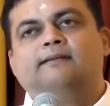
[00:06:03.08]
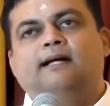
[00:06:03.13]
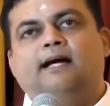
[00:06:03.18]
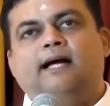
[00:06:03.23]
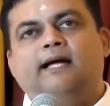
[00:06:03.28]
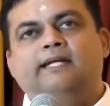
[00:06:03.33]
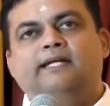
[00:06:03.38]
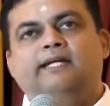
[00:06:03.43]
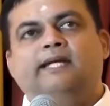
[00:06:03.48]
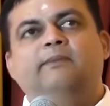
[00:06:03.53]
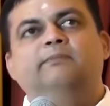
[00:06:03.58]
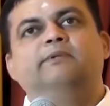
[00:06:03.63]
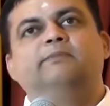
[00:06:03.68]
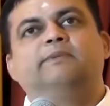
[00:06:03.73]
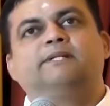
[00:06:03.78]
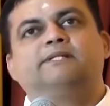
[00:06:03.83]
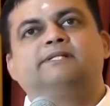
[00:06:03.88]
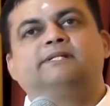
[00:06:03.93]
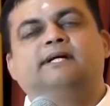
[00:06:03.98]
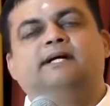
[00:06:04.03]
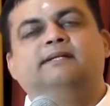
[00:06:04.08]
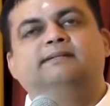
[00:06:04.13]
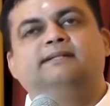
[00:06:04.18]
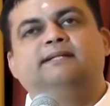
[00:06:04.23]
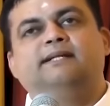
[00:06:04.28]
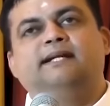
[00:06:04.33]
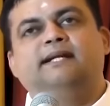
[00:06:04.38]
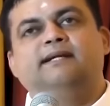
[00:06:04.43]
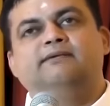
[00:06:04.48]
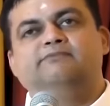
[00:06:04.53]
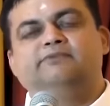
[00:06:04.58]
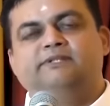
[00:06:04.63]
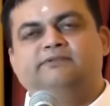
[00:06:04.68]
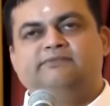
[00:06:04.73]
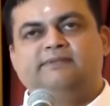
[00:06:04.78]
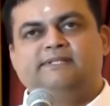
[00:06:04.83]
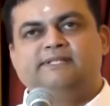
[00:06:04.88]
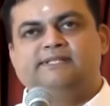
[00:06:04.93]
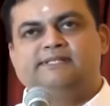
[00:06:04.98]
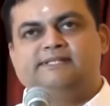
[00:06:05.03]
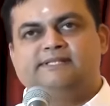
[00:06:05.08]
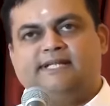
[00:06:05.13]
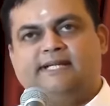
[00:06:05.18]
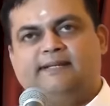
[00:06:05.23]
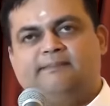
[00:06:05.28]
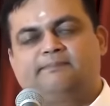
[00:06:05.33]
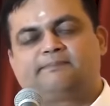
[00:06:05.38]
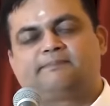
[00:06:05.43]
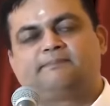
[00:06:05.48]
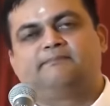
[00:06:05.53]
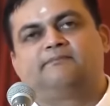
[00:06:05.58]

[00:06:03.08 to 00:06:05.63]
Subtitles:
I came to Prashant Nilayam for the first time.